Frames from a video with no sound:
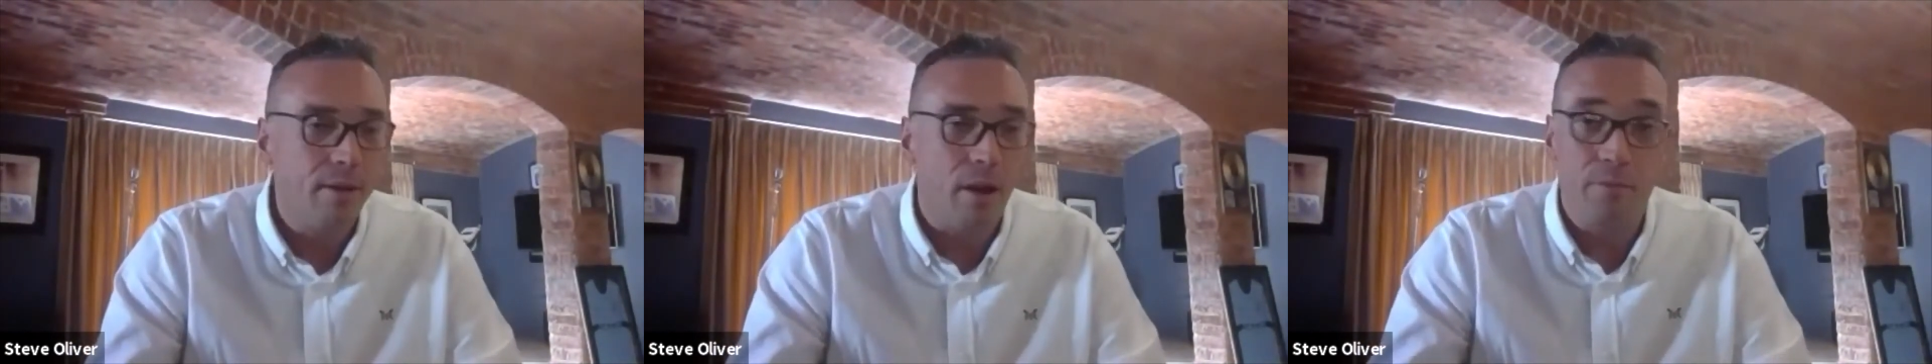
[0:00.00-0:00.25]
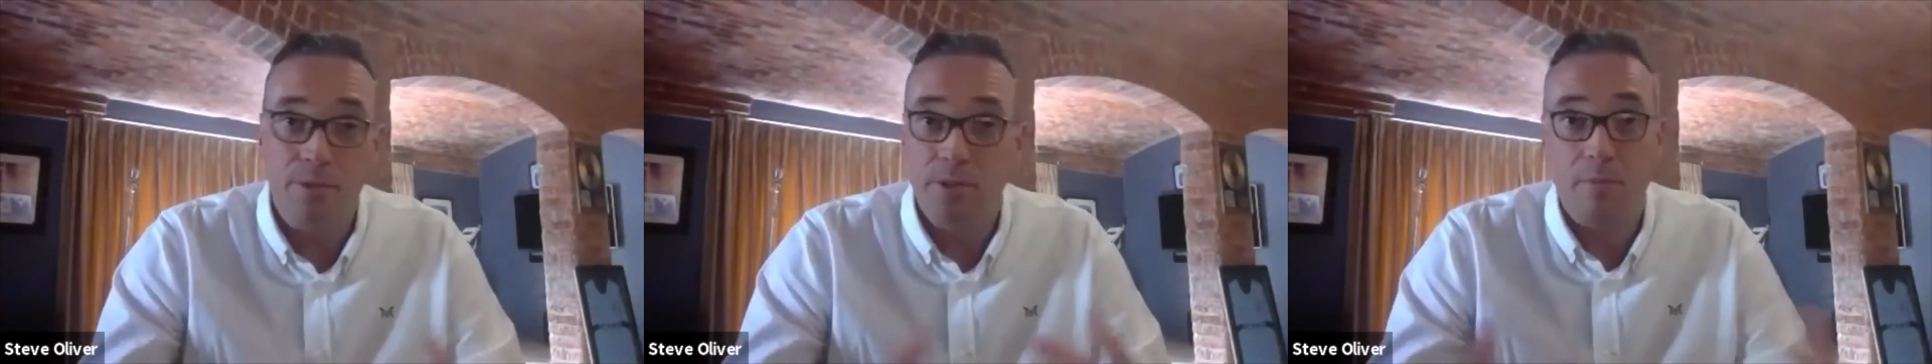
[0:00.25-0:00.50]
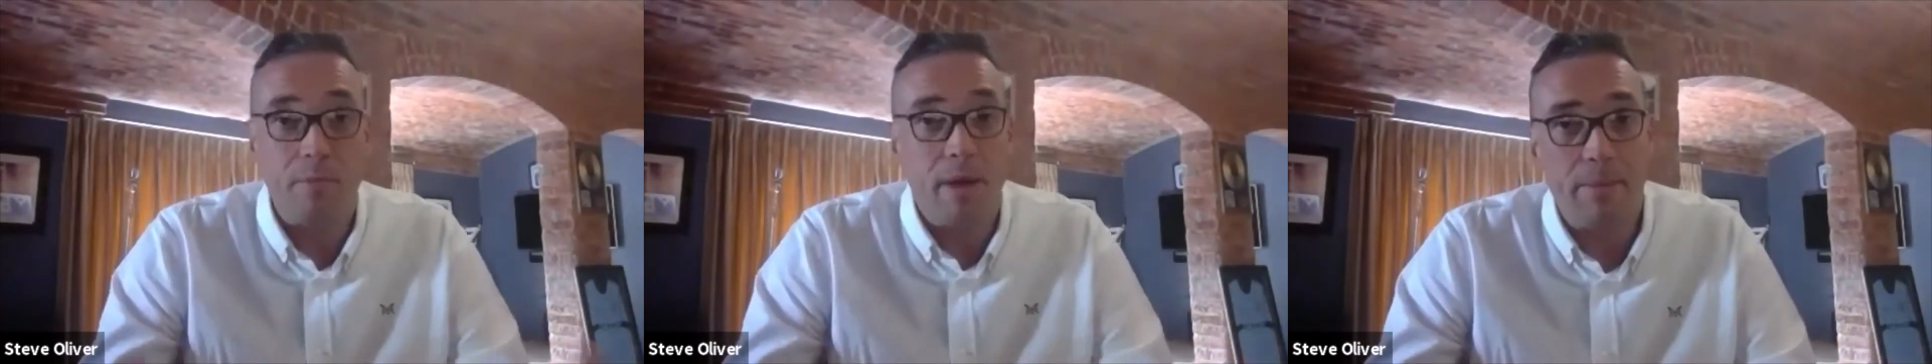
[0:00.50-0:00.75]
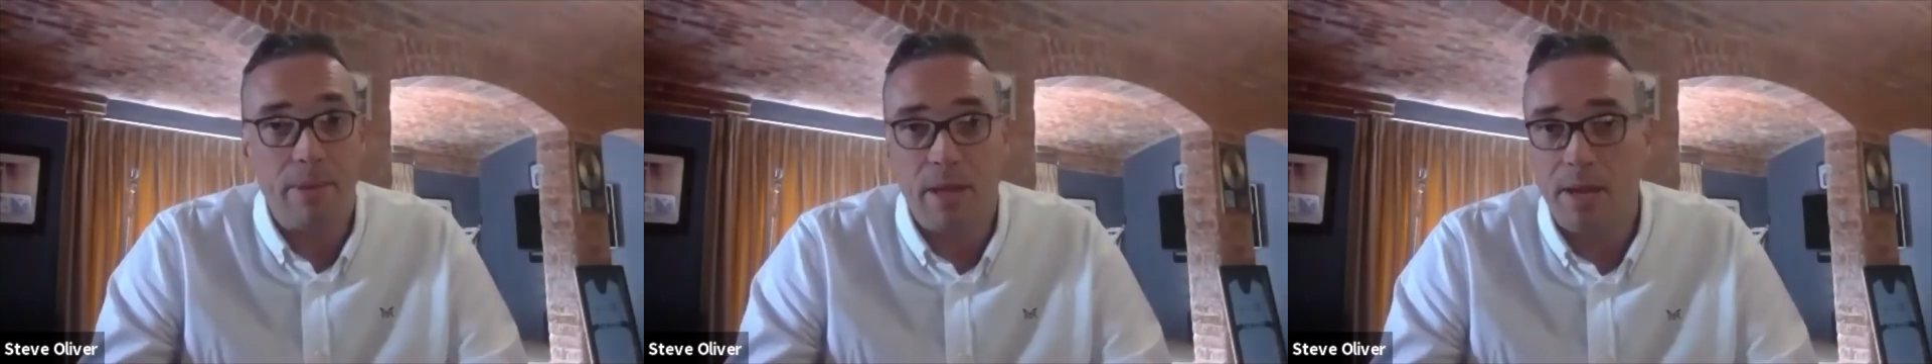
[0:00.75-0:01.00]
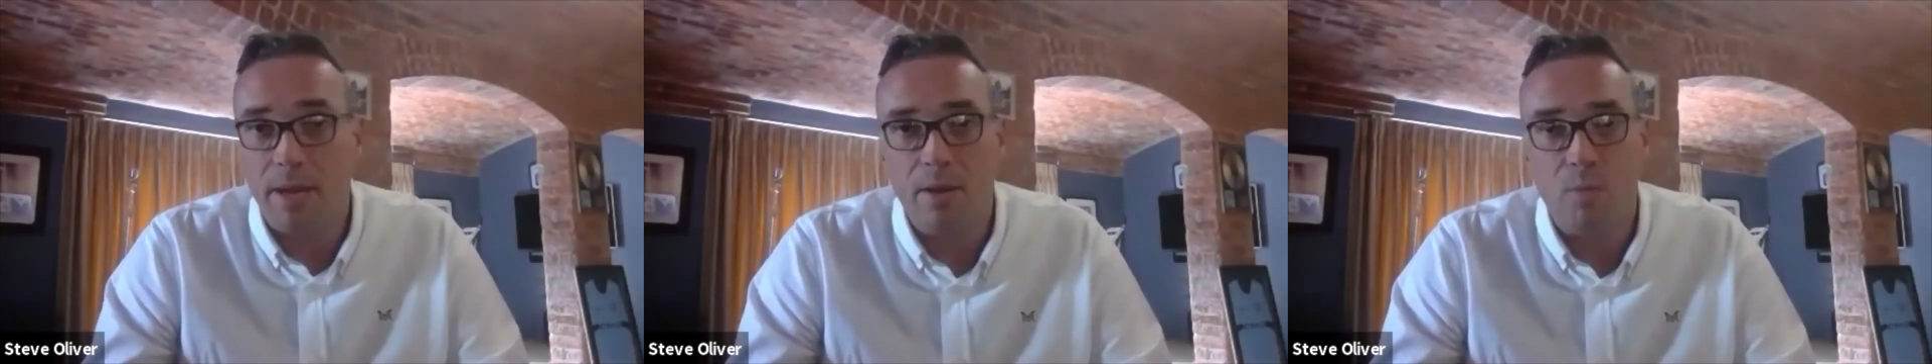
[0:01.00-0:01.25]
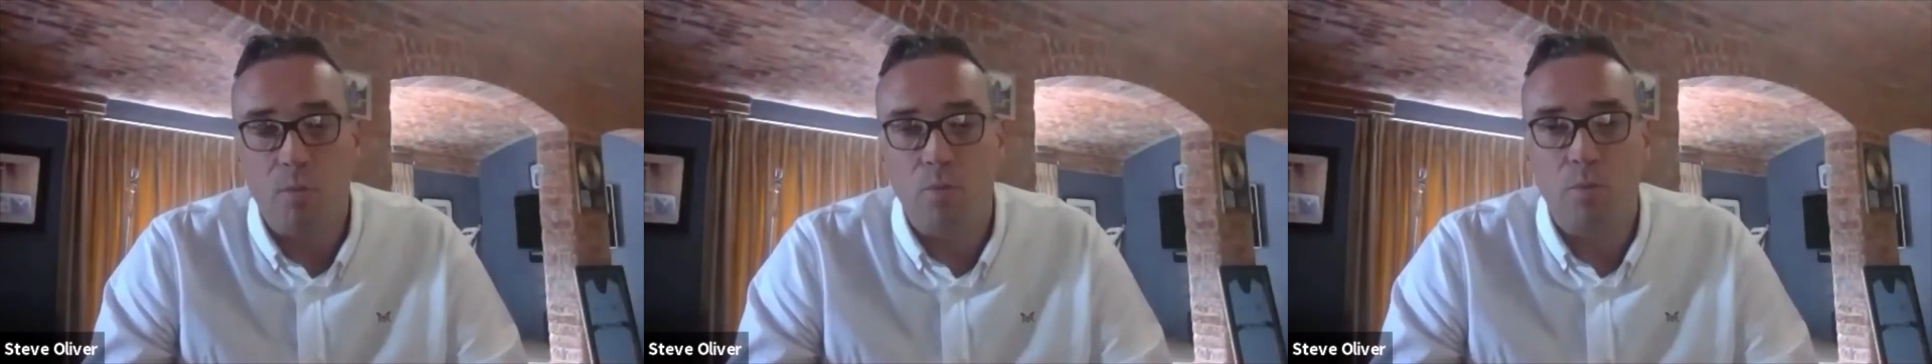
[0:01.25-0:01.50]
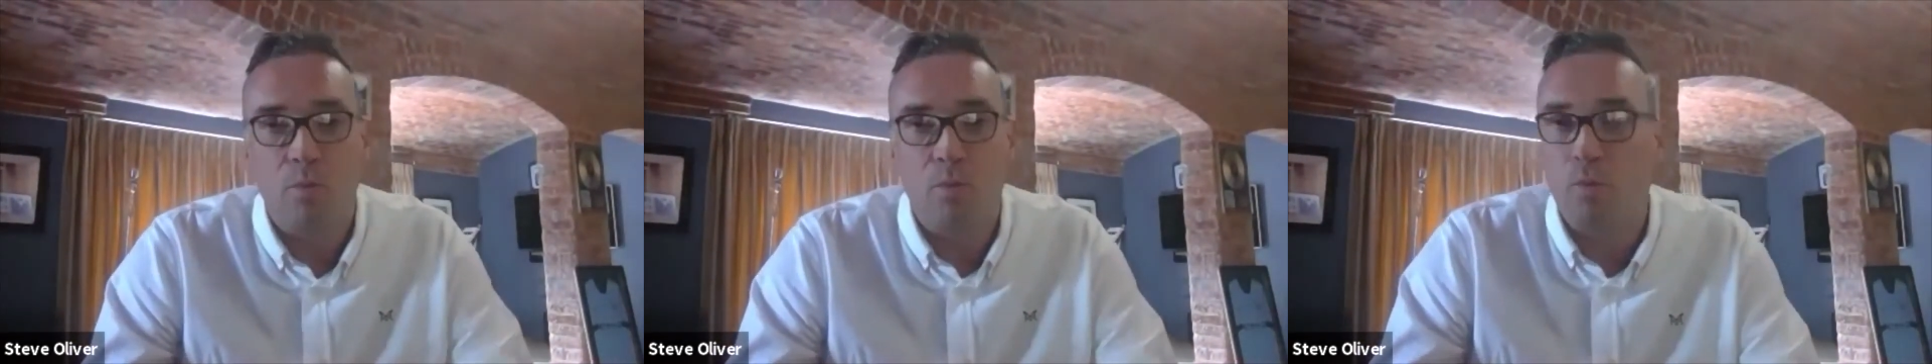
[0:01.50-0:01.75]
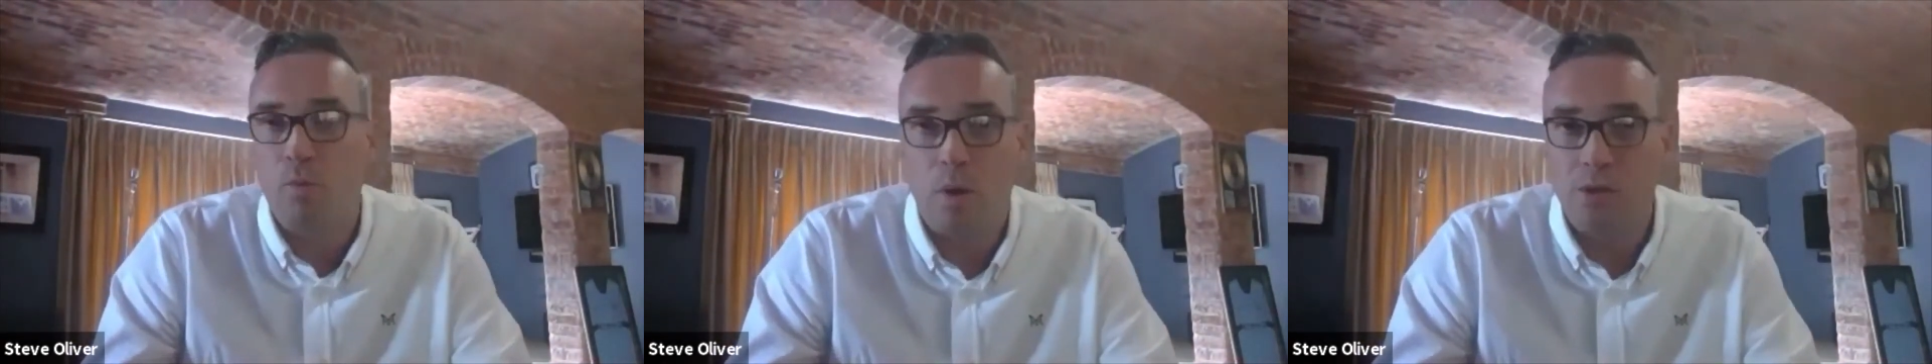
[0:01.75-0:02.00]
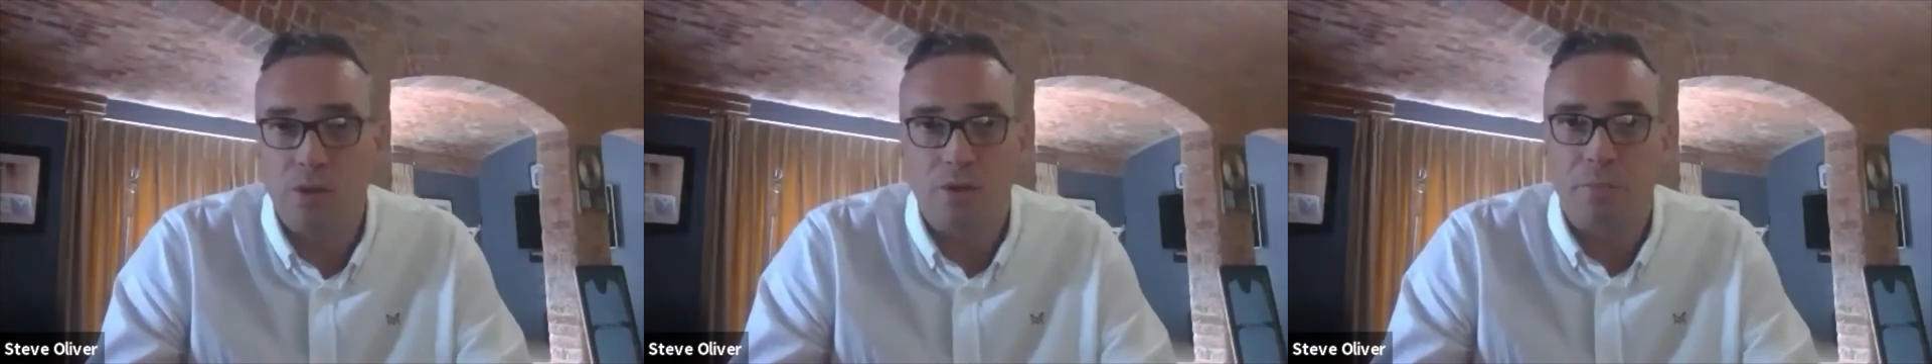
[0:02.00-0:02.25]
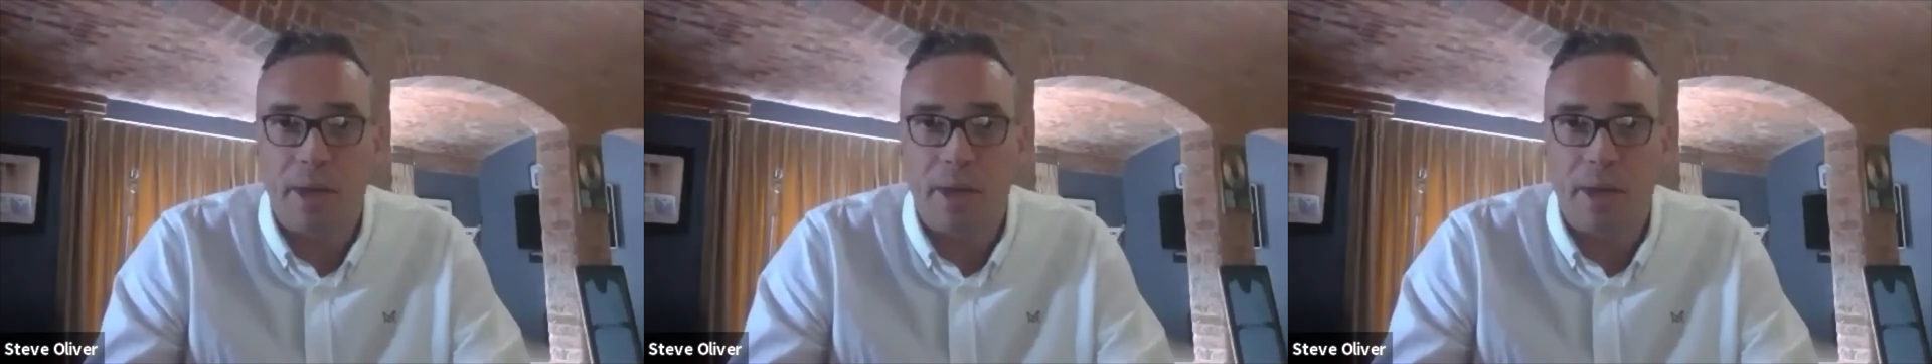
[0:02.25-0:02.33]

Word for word: Obviously, maybe they did want some